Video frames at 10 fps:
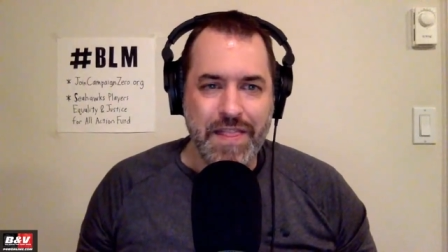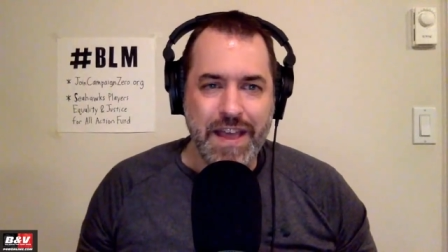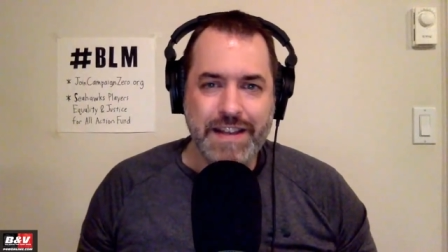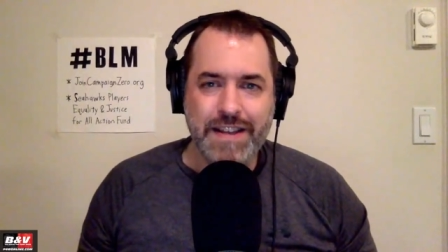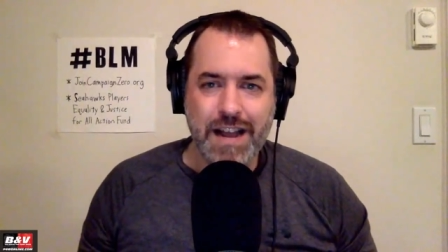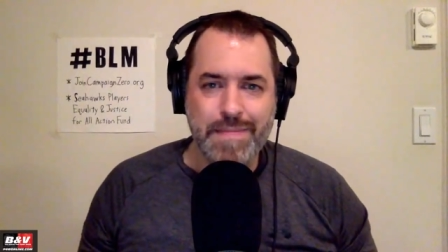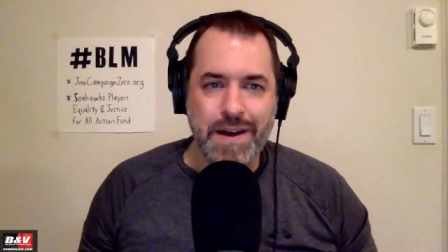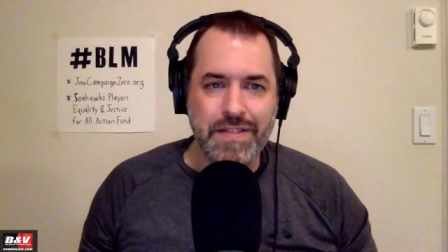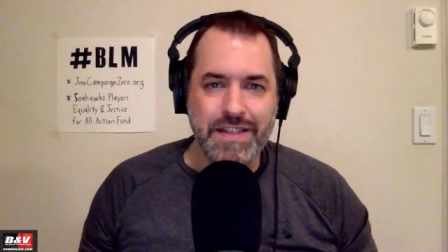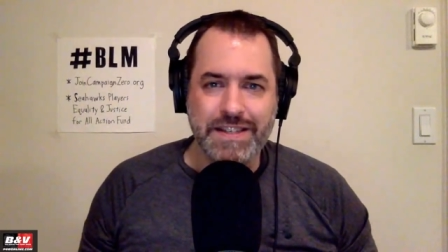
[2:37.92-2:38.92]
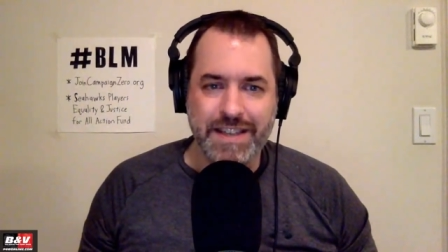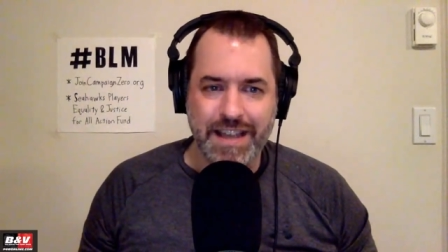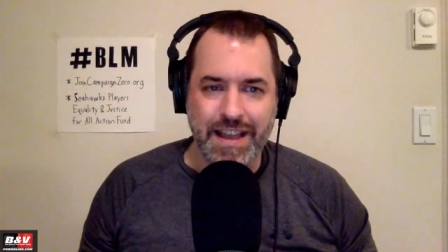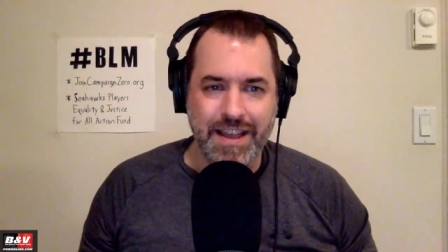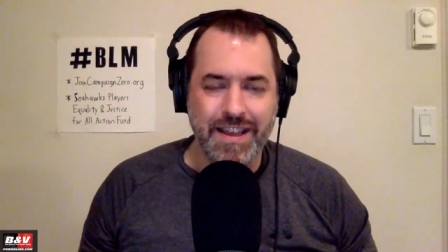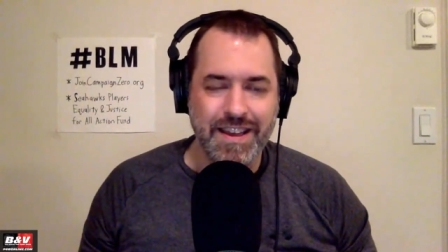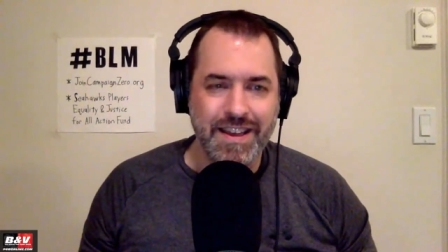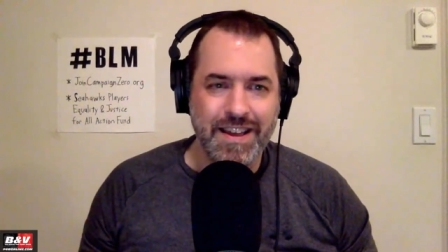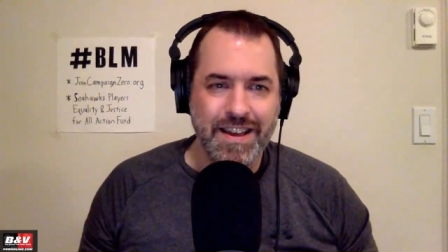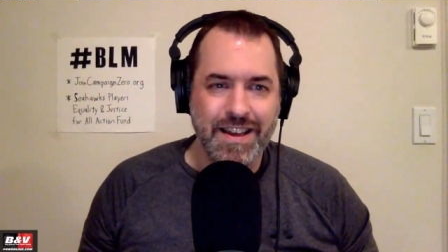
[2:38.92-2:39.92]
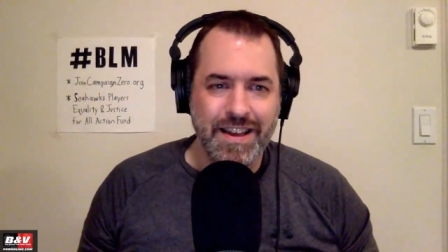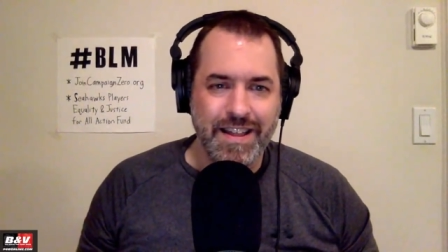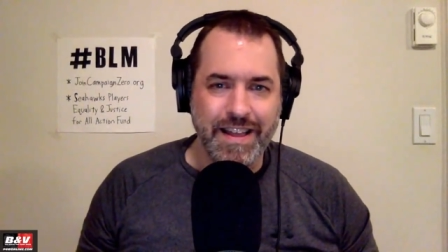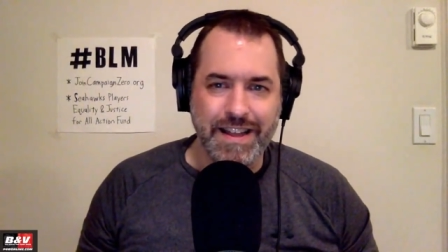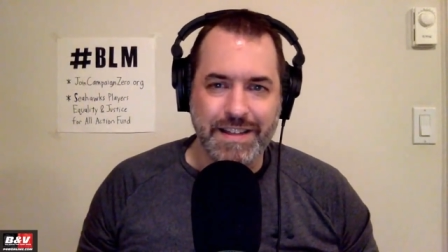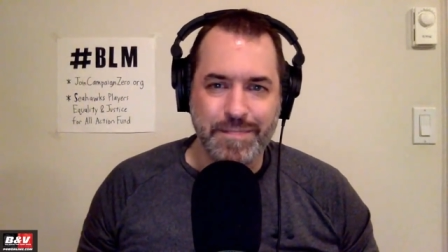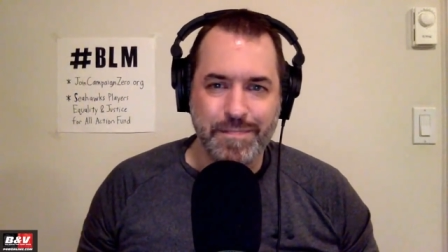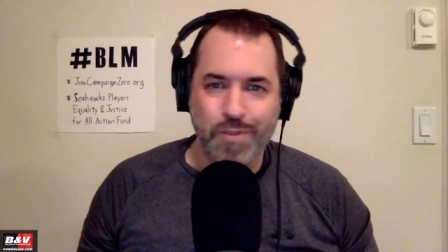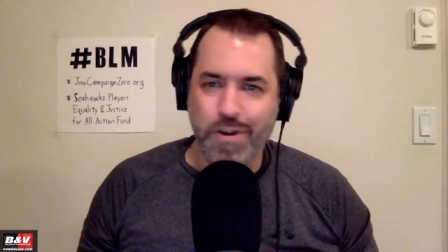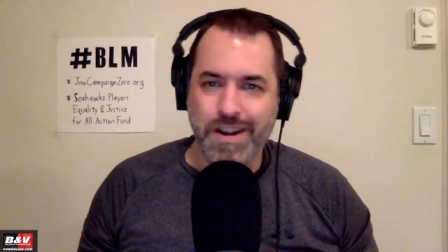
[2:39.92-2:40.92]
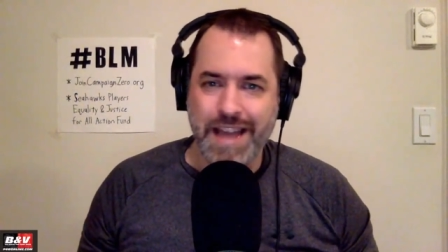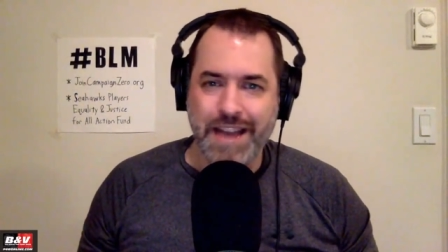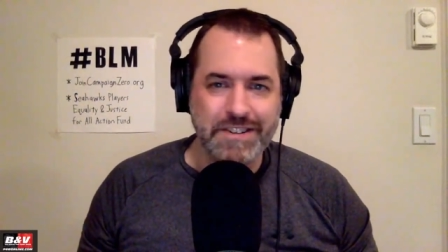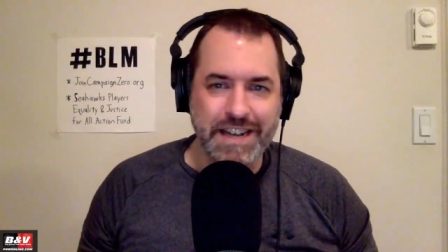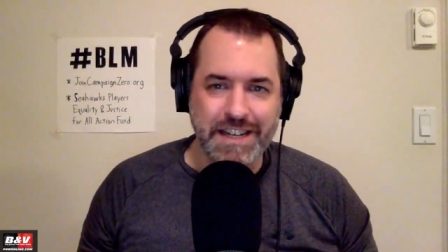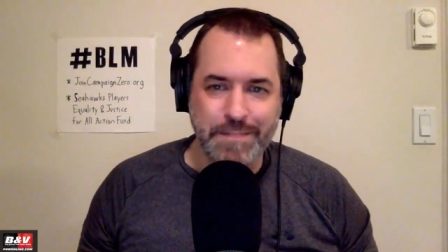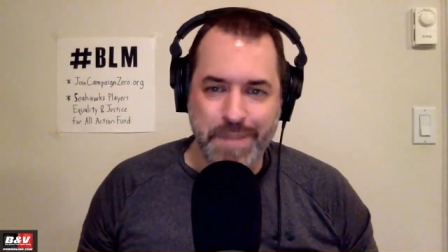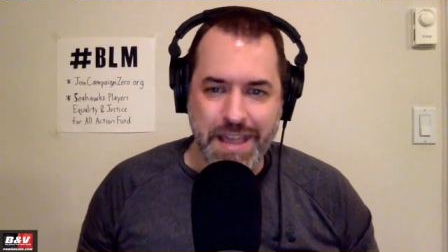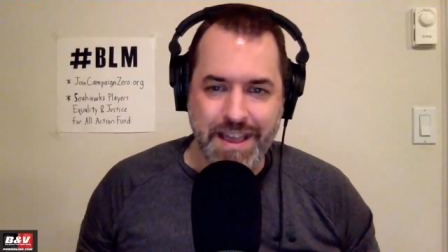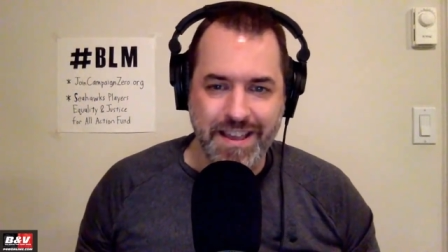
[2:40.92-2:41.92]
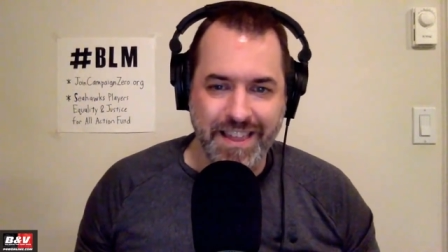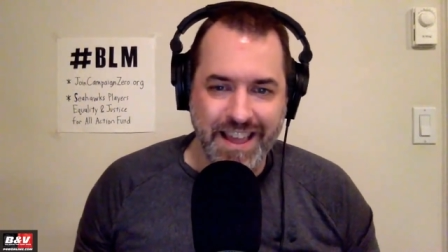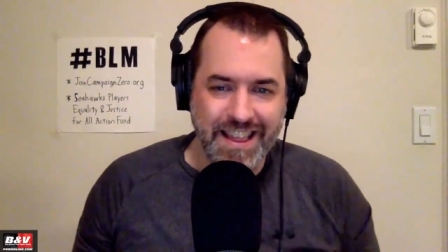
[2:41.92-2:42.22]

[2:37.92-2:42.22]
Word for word: And they talk about this kick. Like it's Morten Andersen at his peak.